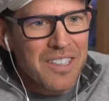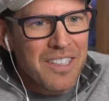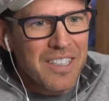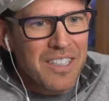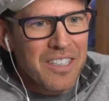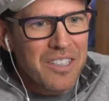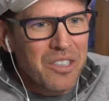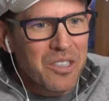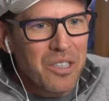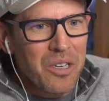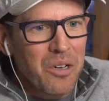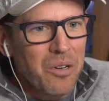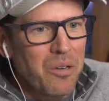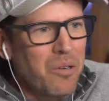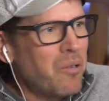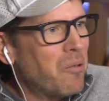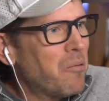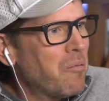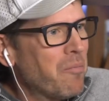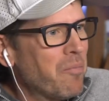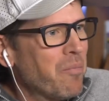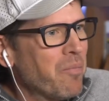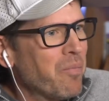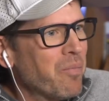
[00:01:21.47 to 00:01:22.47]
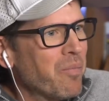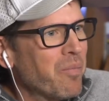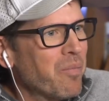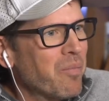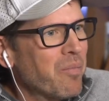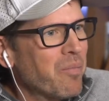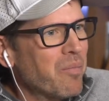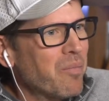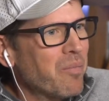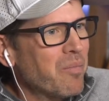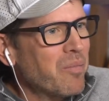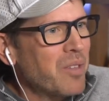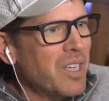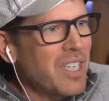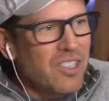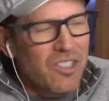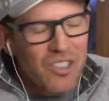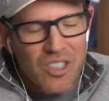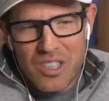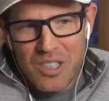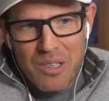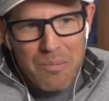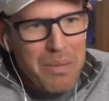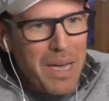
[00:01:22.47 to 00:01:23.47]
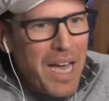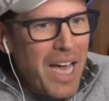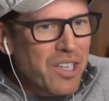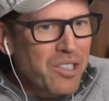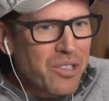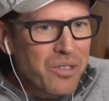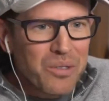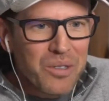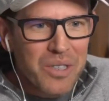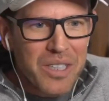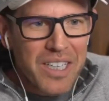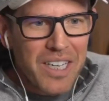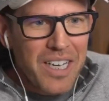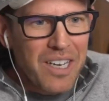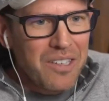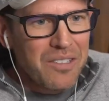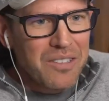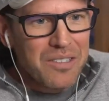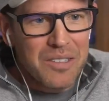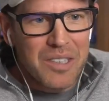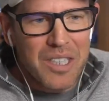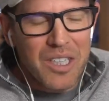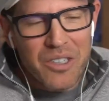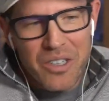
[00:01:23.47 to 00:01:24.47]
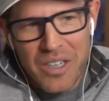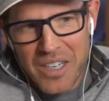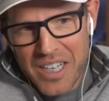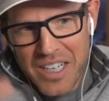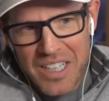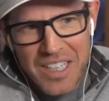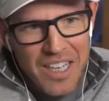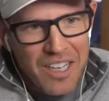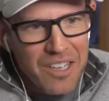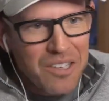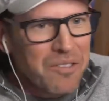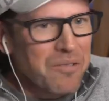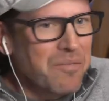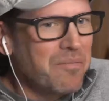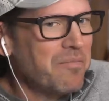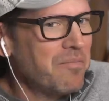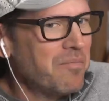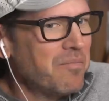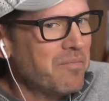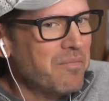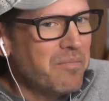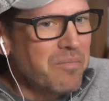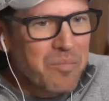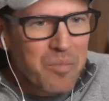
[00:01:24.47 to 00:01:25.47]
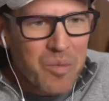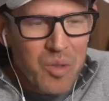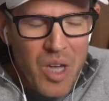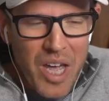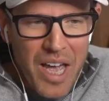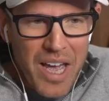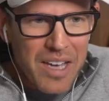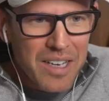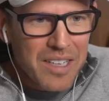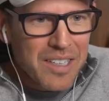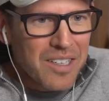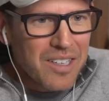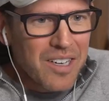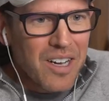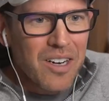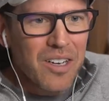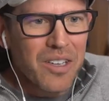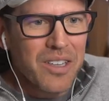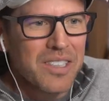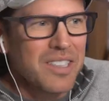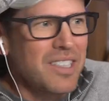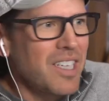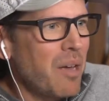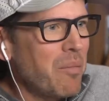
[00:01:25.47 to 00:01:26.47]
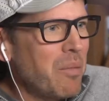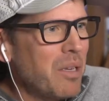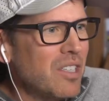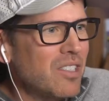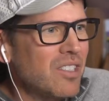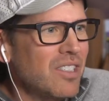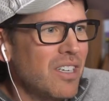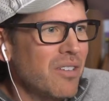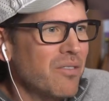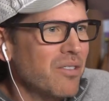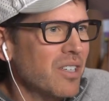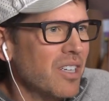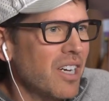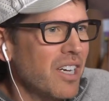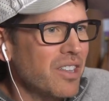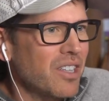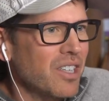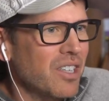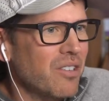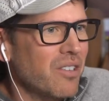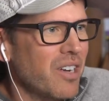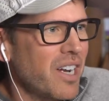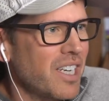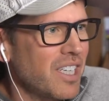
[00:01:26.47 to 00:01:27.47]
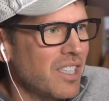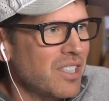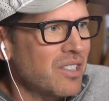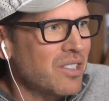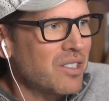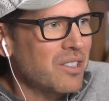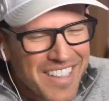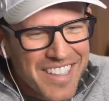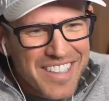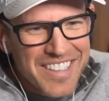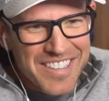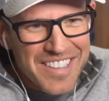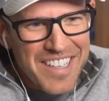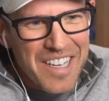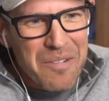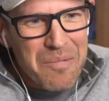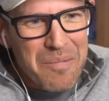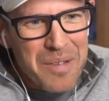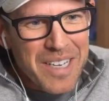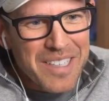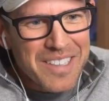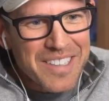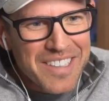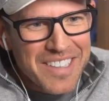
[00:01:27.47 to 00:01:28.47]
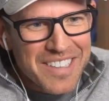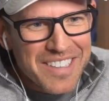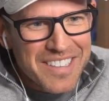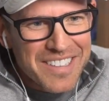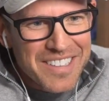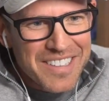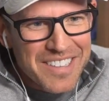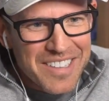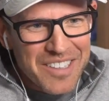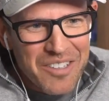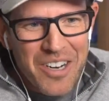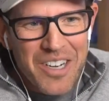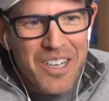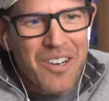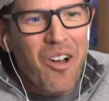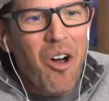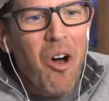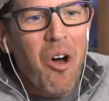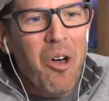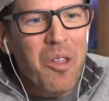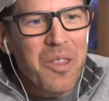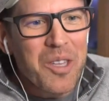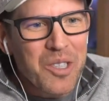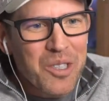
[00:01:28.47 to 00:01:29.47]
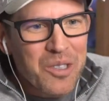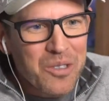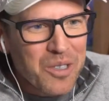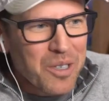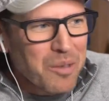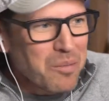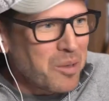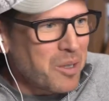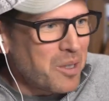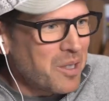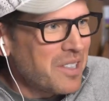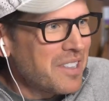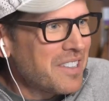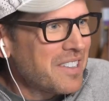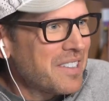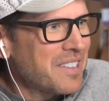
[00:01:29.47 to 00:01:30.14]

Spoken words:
So it's just a pass-through account, clearing account, got all the debits, never got the credits. Isn't that amazing? Created all this trouble.